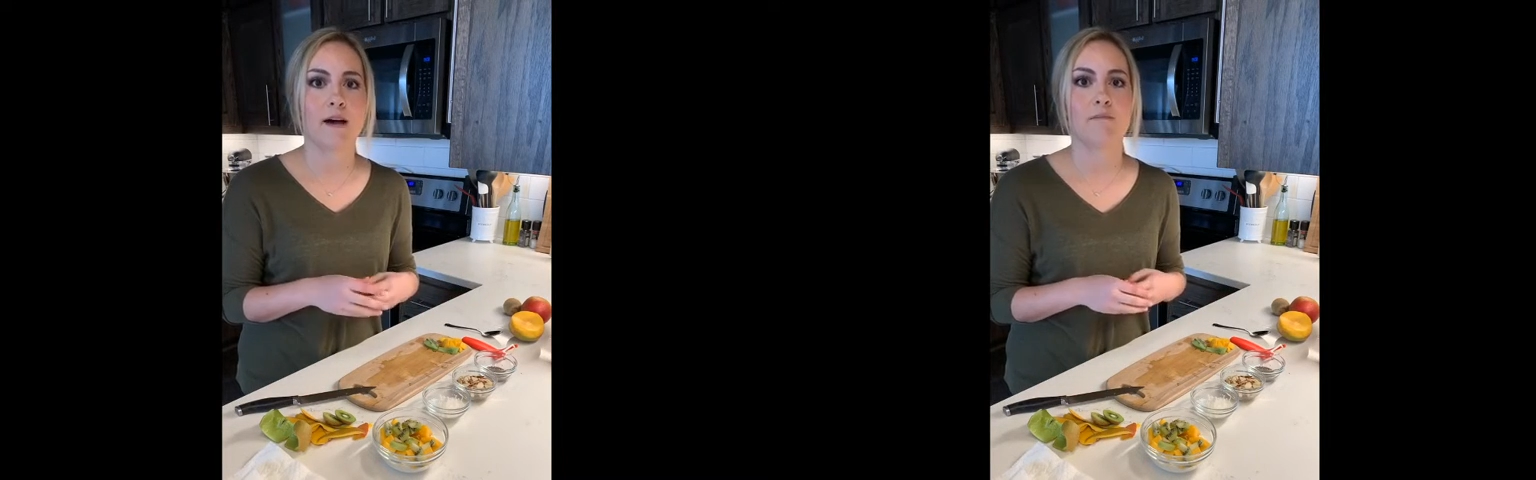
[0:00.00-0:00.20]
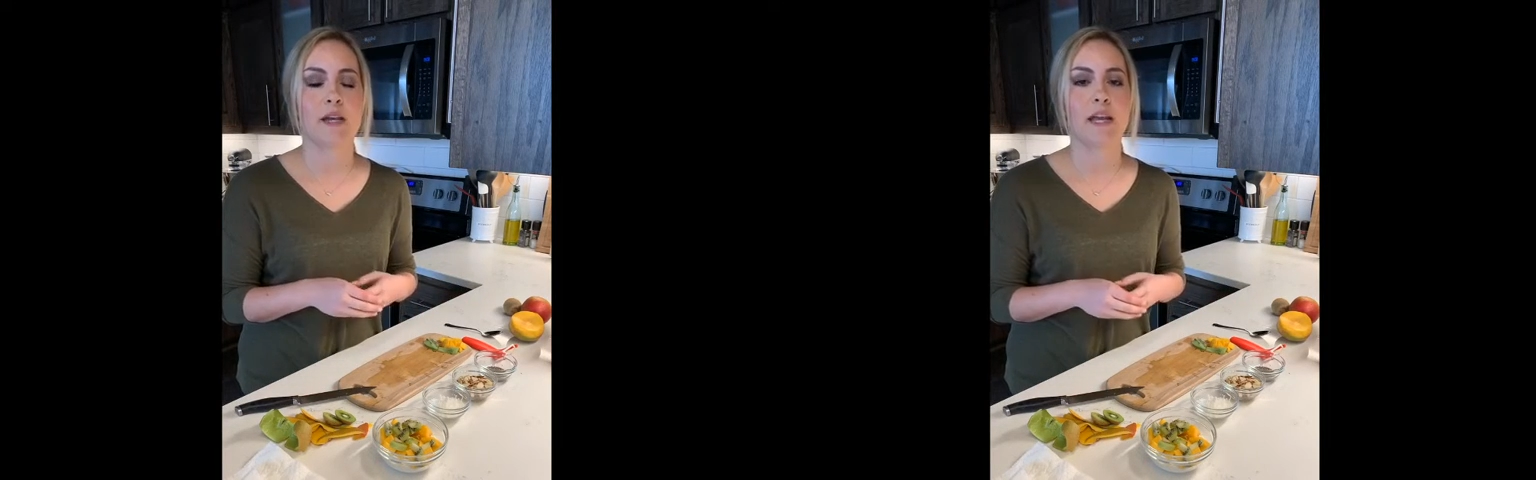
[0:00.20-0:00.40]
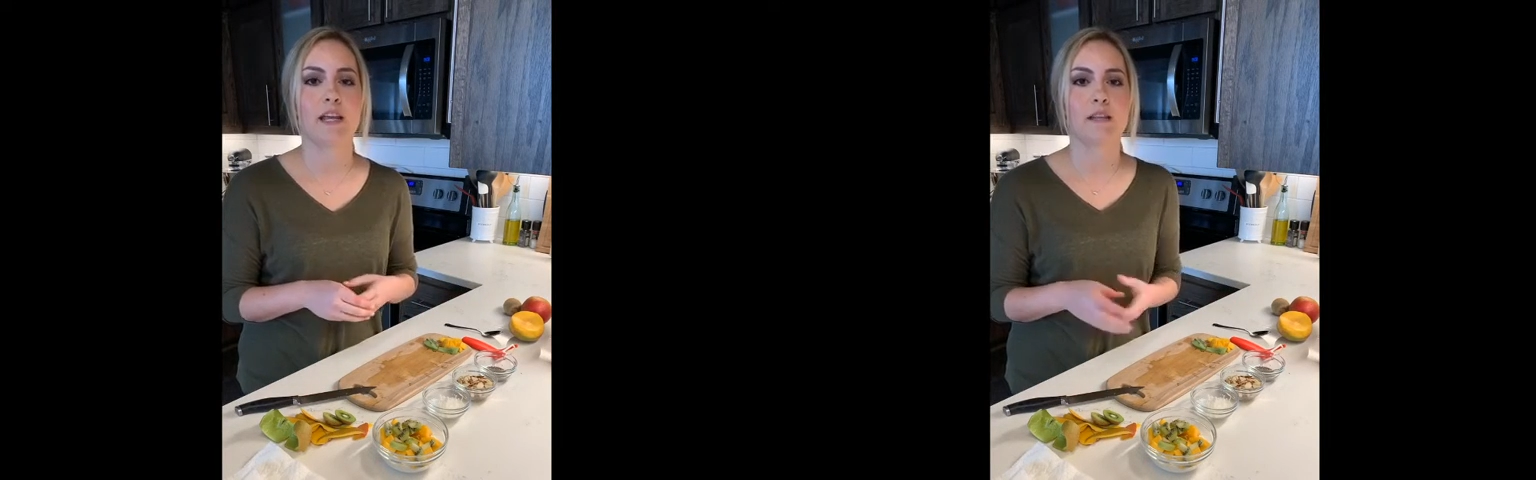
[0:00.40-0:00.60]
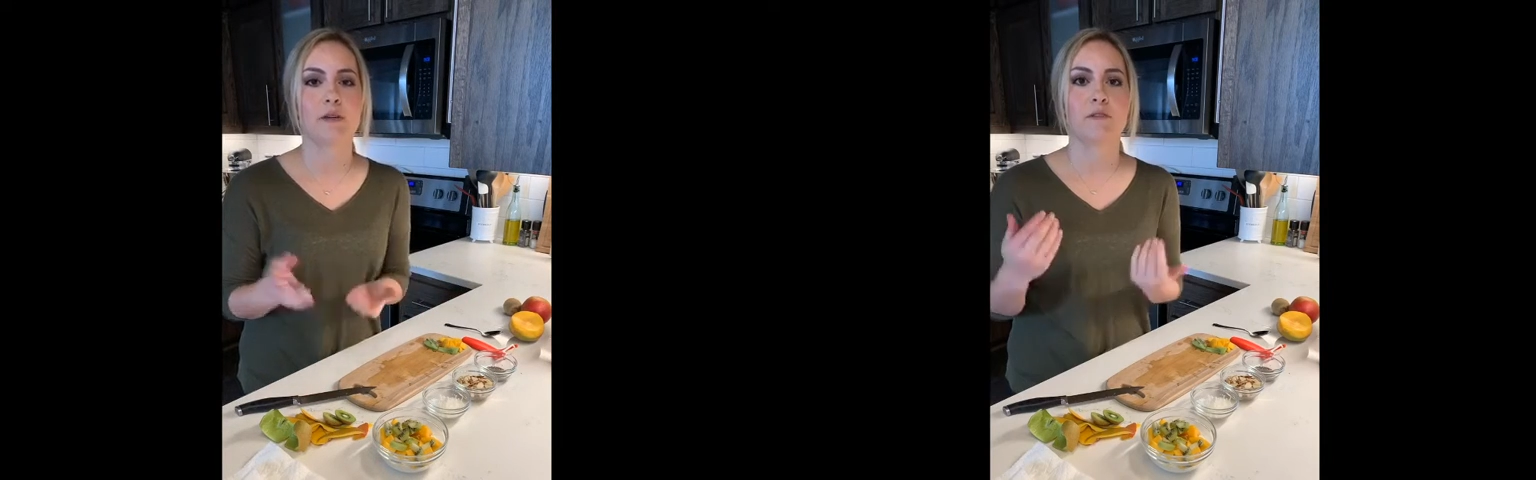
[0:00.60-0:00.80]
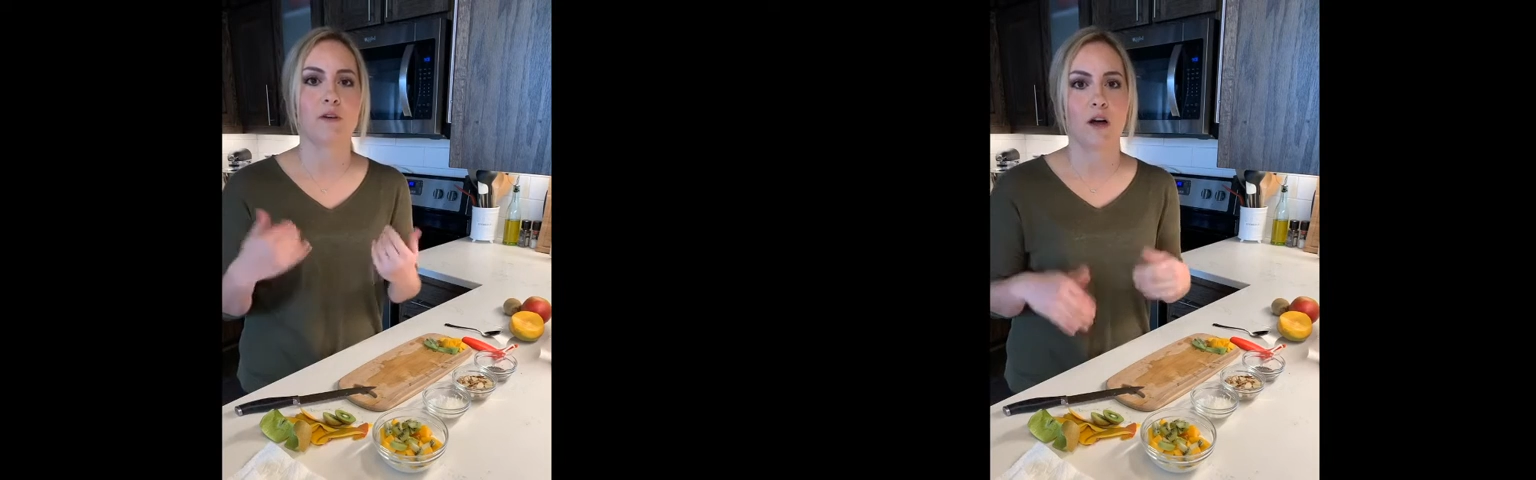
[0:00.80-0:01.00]
but getting them
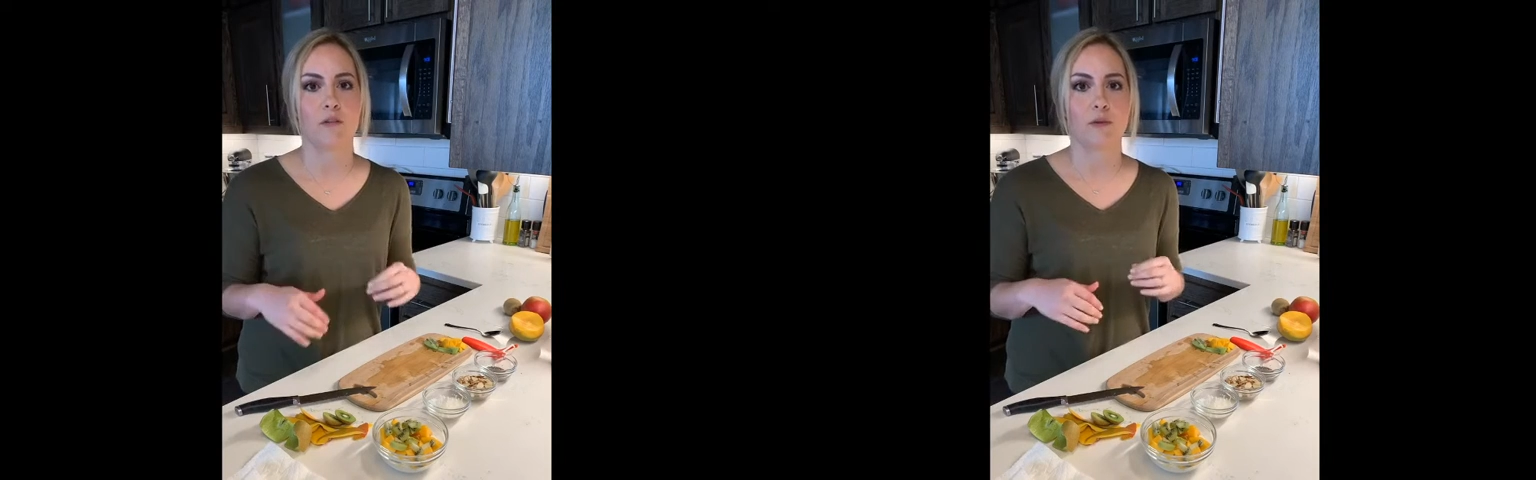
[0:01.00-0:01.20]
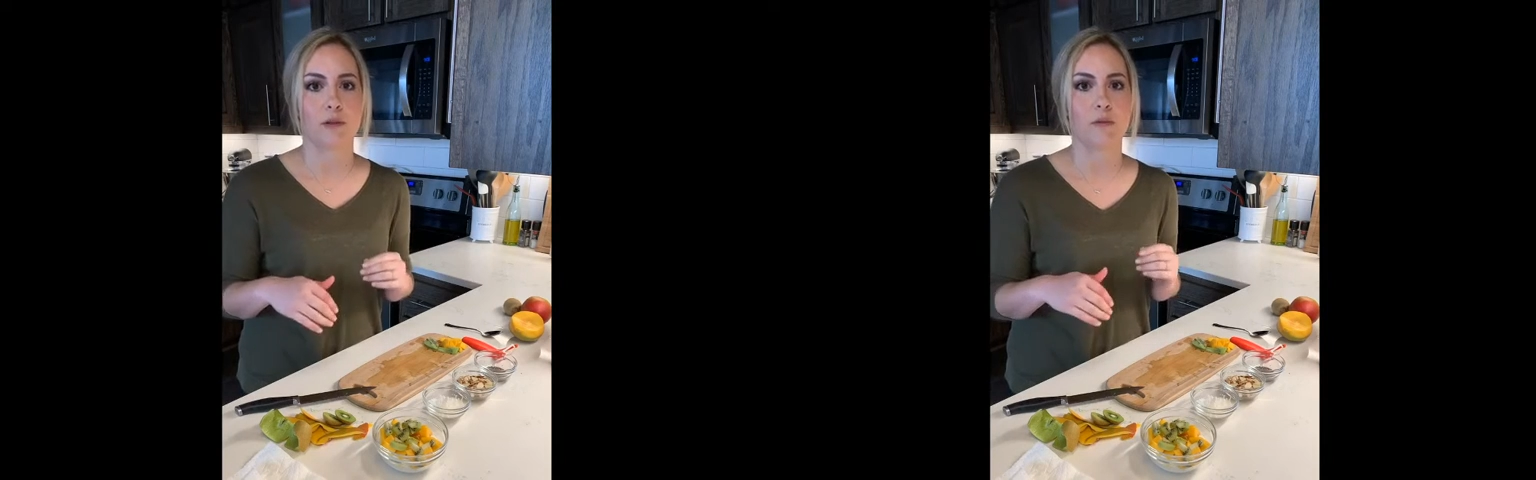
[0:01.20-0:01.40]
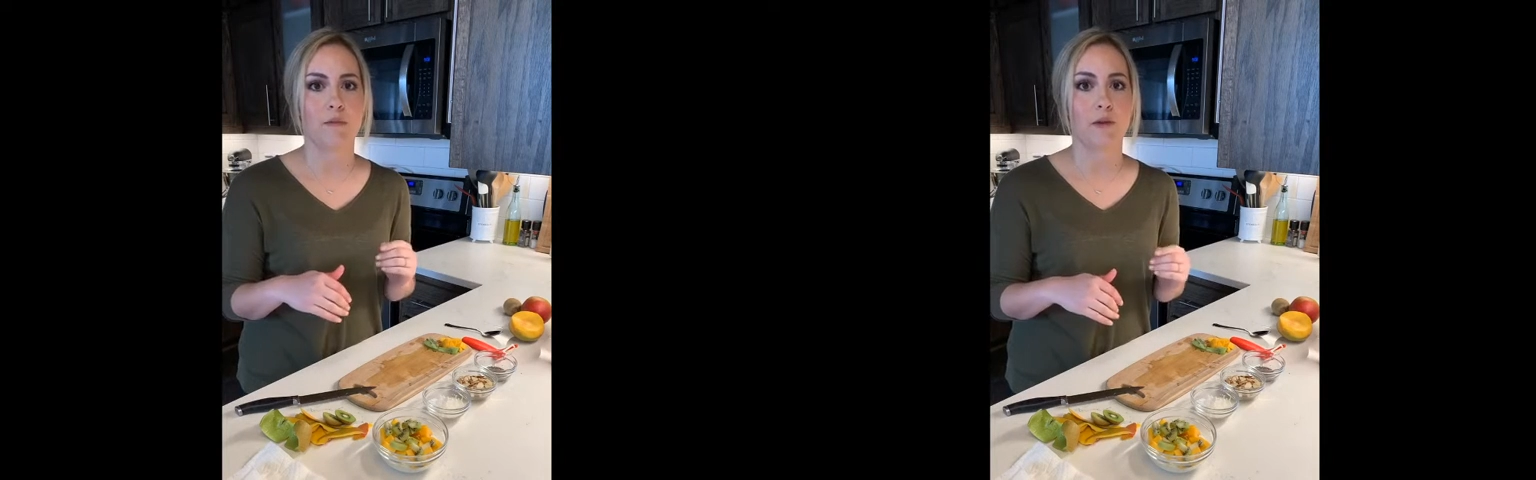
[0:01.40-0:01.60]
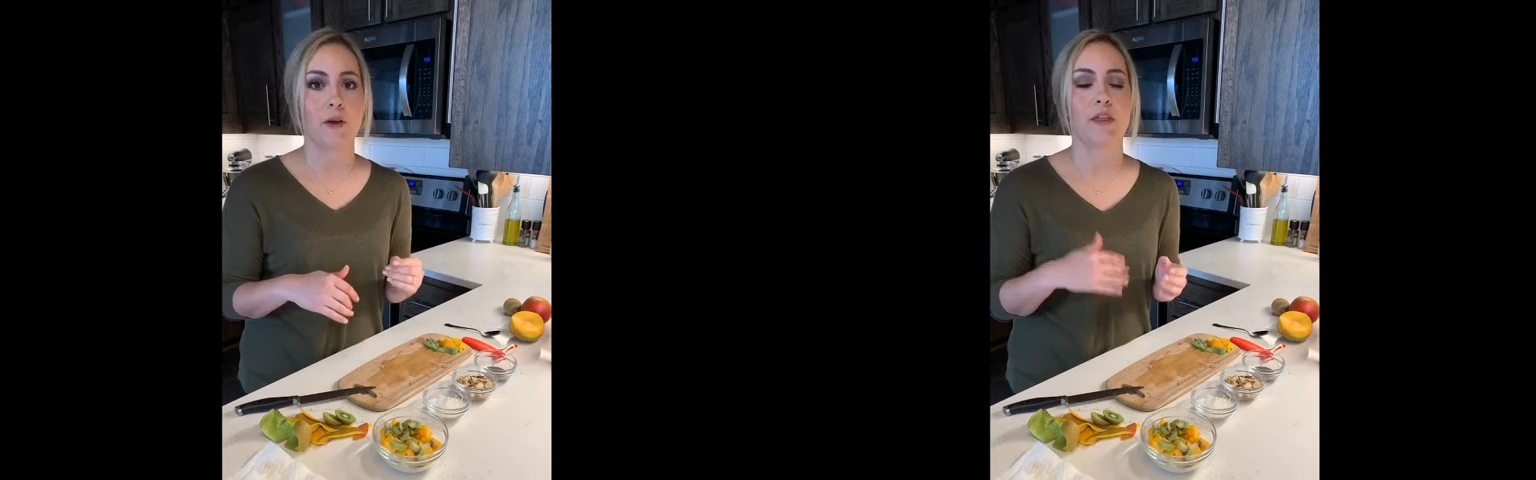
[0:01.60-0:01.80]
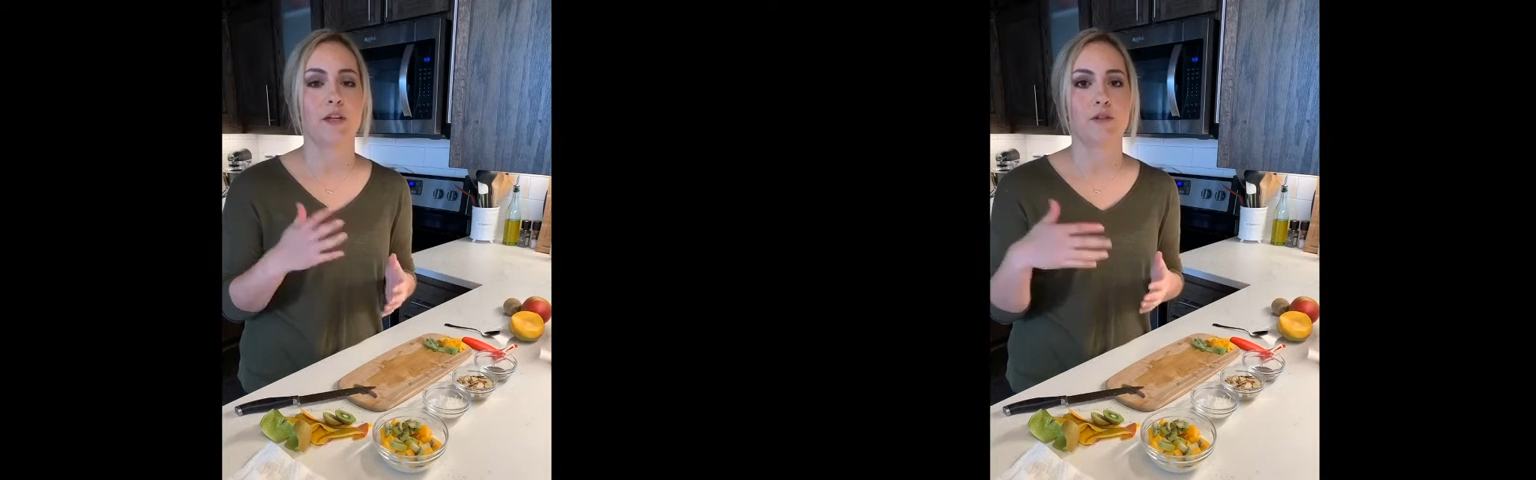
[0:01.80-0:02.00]
involved with maybe
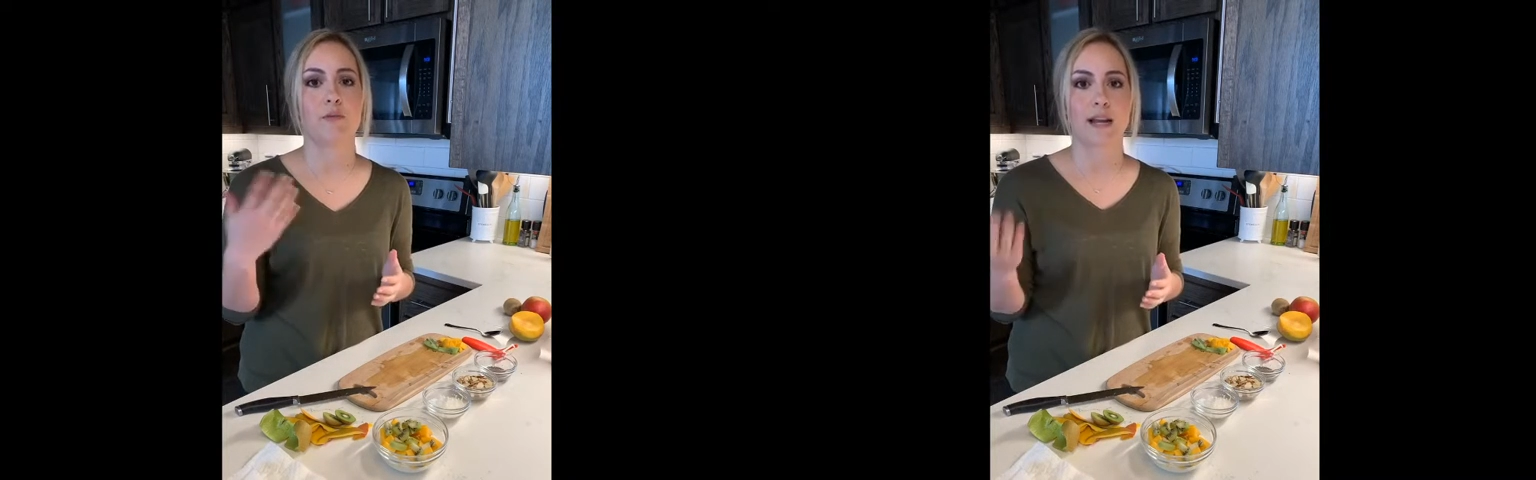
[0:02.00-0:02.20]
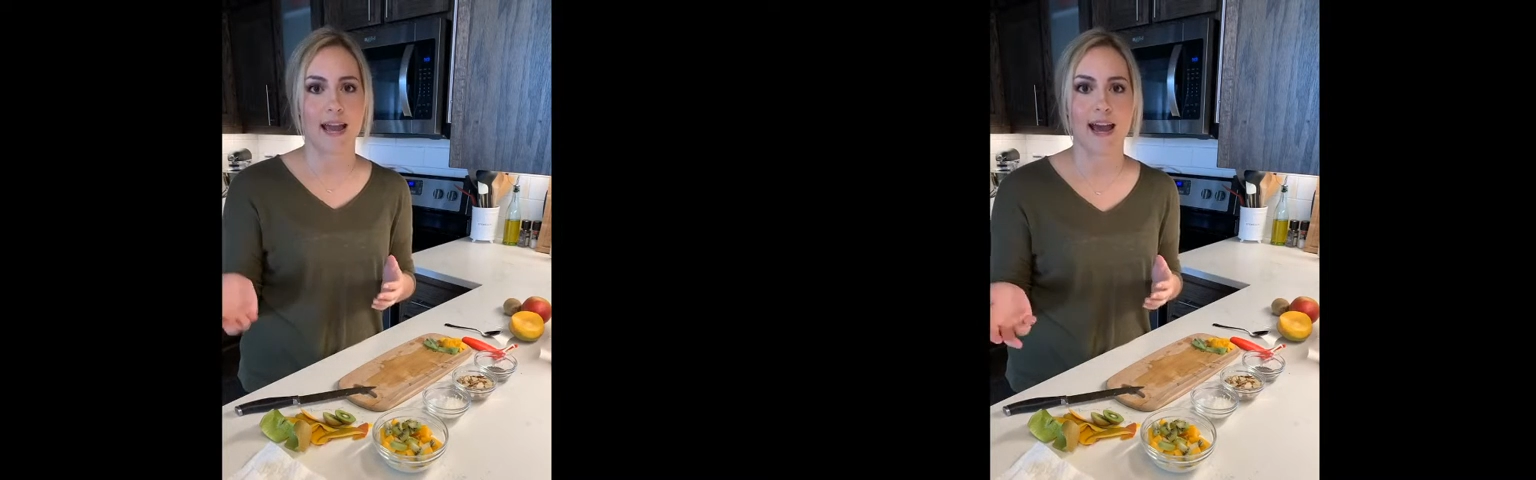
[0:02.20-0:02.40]
what they do want to